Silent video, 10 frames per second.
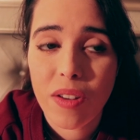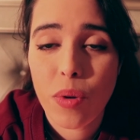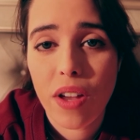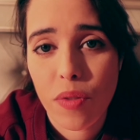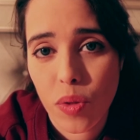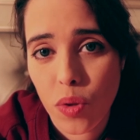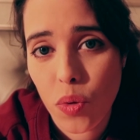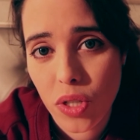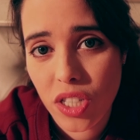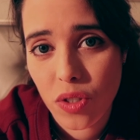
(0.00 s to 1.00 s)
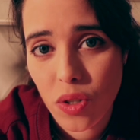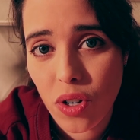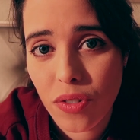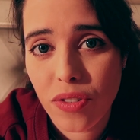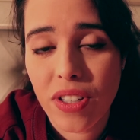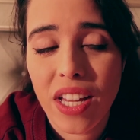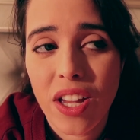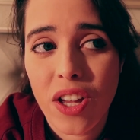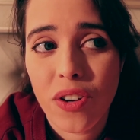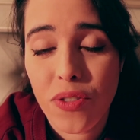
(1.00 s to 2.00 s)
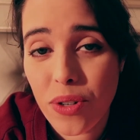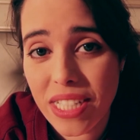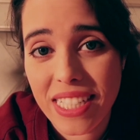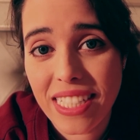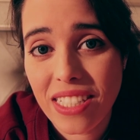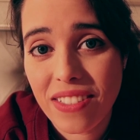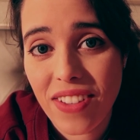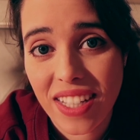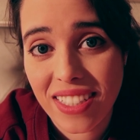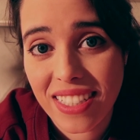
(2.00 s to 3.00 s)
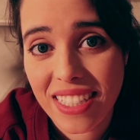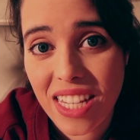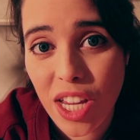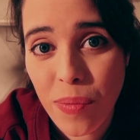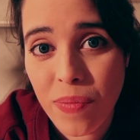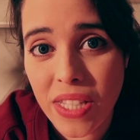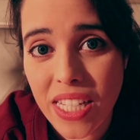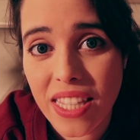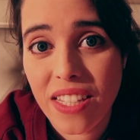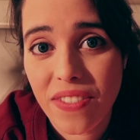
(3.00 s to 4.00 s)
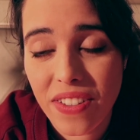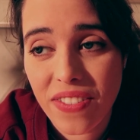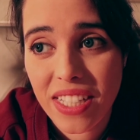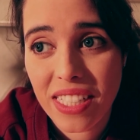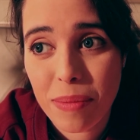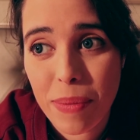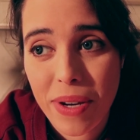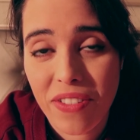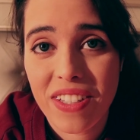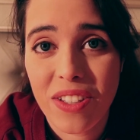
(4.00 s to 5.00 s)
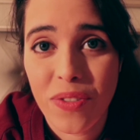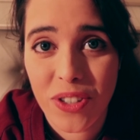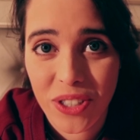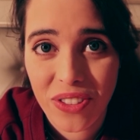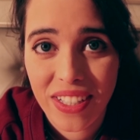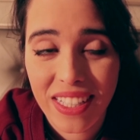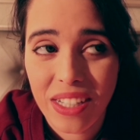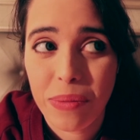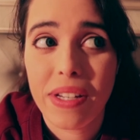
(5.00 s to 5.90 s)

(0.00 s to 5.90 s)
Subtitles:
We have the 13th off. 14th is Valentine's Day. The 15th is my parents' anniversary.